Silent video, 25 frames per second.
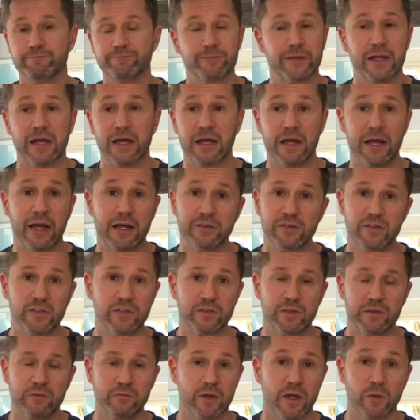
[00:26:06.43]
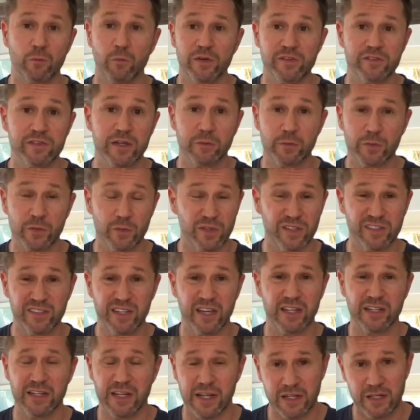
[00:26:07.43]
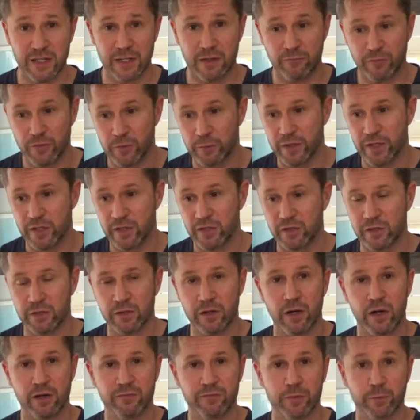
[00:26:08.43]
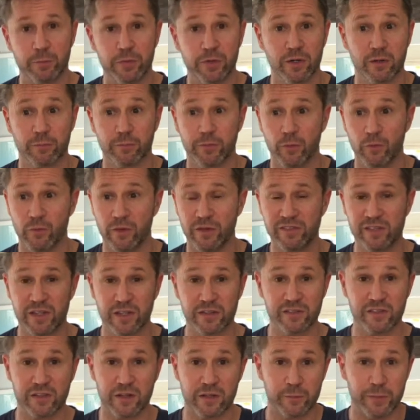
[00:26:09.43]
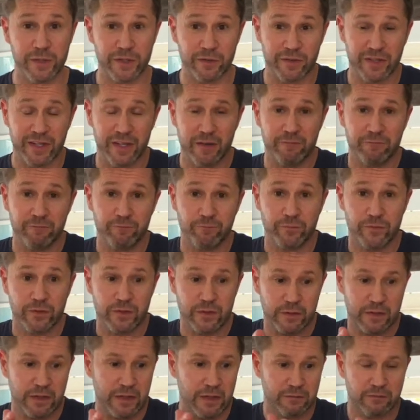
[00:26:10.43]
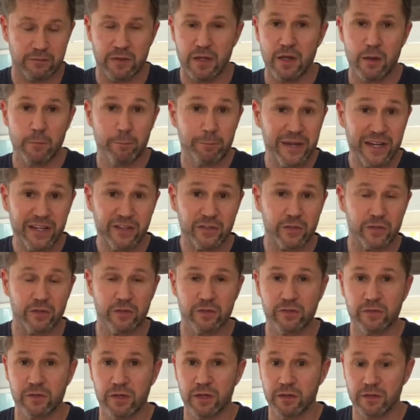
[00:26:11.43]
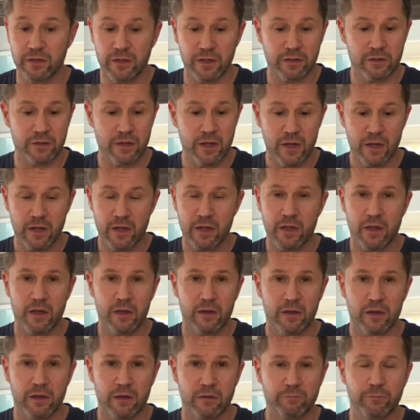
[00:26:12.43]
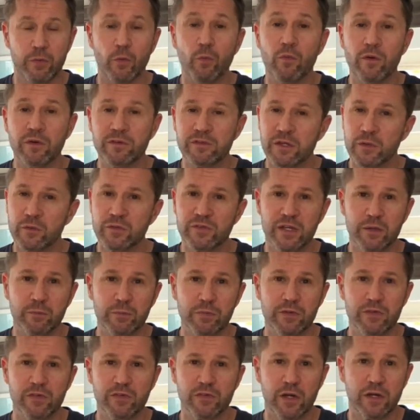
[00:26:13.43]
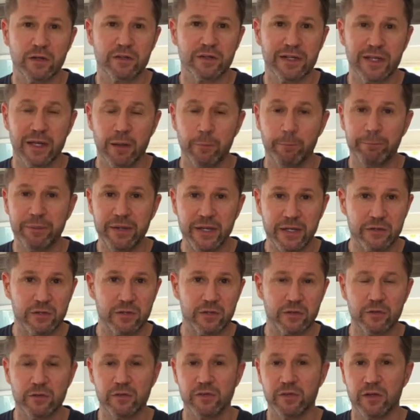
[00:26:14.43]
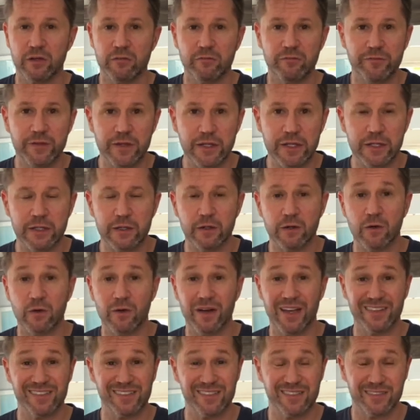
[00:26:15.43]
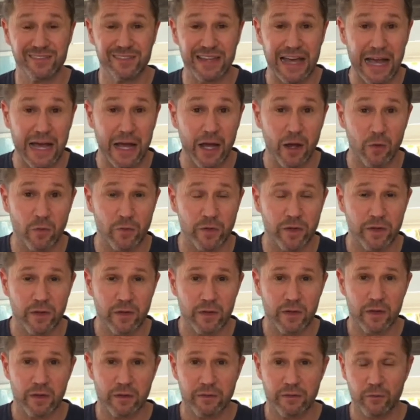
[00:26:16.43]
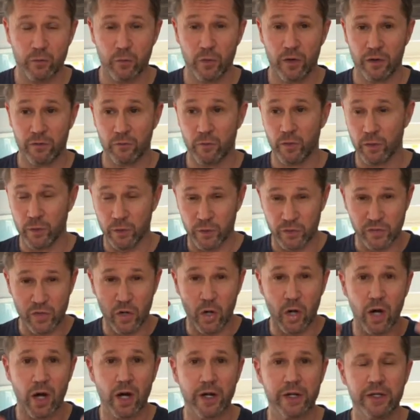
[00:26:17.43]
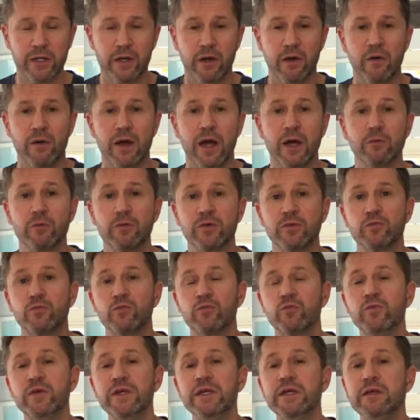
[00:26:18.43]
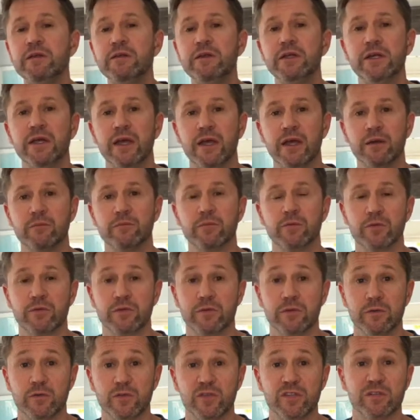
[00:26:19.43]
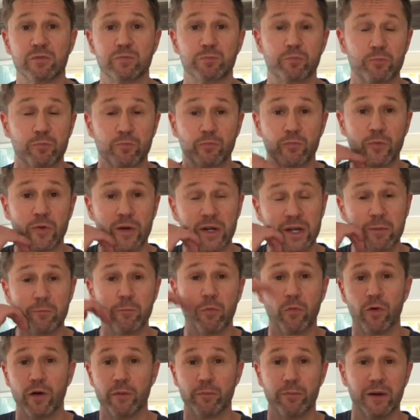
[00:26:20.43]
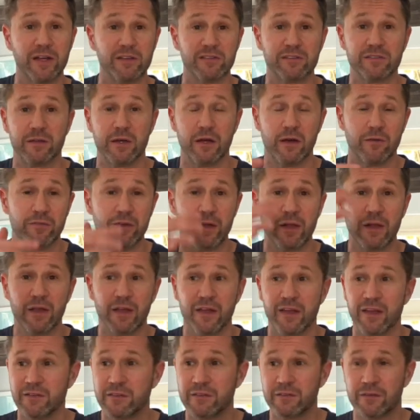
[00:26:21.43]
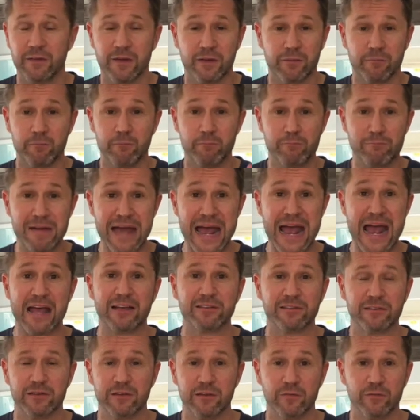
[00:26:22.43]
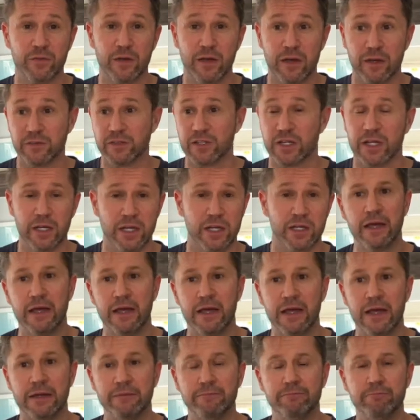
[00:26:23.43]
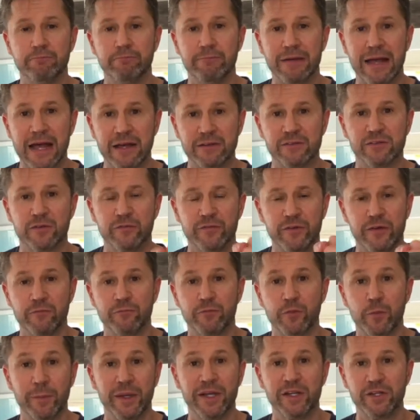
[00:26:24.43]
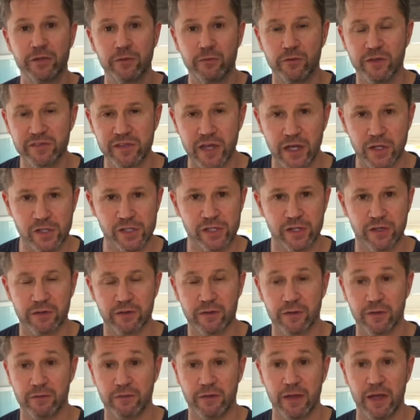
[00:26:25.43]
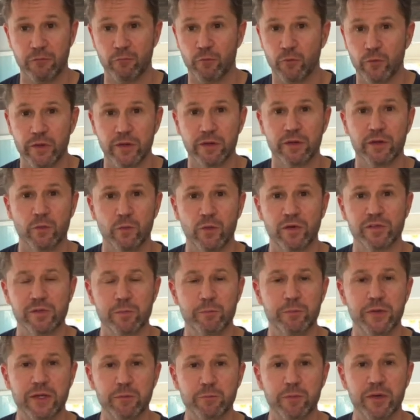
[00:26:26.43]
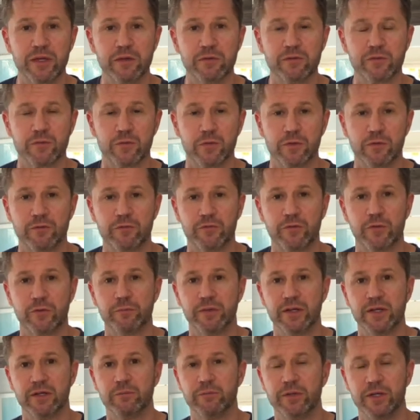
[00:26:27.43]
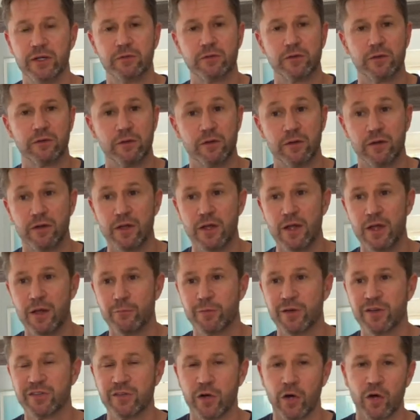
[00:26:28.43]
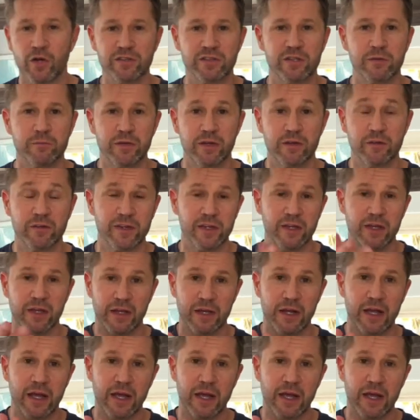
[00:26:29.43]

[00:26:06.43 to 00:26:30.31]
I just didn't, I wasn't able to retain any information off a book. But once I started being able to get pictures, and then, but once I was able to start to get pictures and video and sound, where it was audio, I was really able to springboard myself into like massive education and massive information retention. That really was a big piece for me to be able to learn. Because ultimately, and